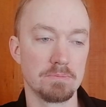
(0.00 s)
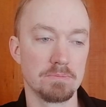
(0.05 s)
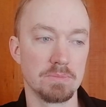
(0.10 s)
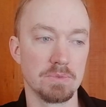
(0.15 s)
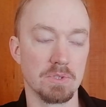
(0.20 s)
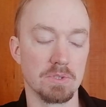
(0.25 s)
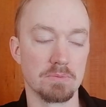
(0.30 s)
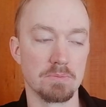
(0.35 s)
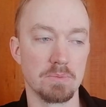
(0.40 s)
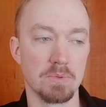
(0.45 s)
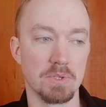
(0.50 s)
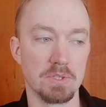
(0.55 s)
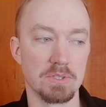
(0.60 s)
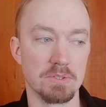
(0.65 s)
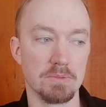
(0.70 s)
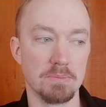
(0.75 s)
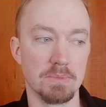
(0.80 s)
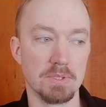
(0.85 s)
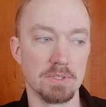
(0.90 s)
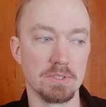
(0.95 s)
not Puerto
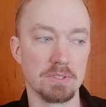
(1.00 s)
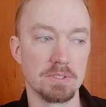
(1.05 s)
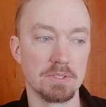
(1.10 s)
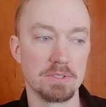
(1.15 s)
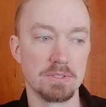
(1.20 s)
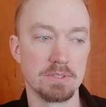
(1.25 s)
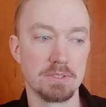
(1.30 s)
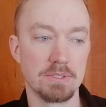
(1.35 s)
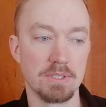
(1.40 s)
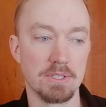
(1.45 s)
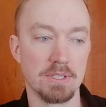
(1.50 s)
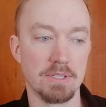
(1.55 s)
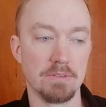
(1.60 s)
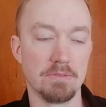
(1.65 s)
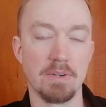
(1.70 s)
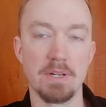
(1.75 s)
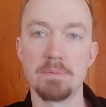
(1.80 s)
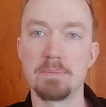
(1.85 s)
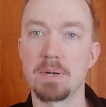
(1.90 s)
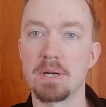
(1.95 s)
Montt, uh,
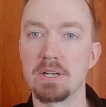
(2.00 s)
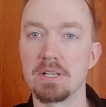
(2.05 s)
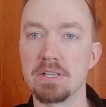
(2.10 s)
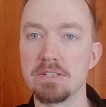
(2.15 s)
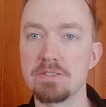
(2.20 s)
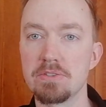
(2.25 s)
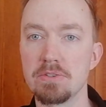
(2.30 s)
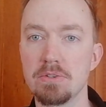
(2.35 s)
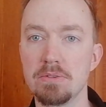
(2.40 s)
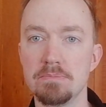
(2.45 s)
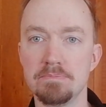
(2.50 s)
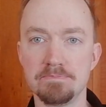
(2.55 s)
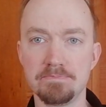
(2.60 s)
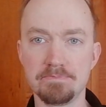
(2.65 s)
Valparaiso,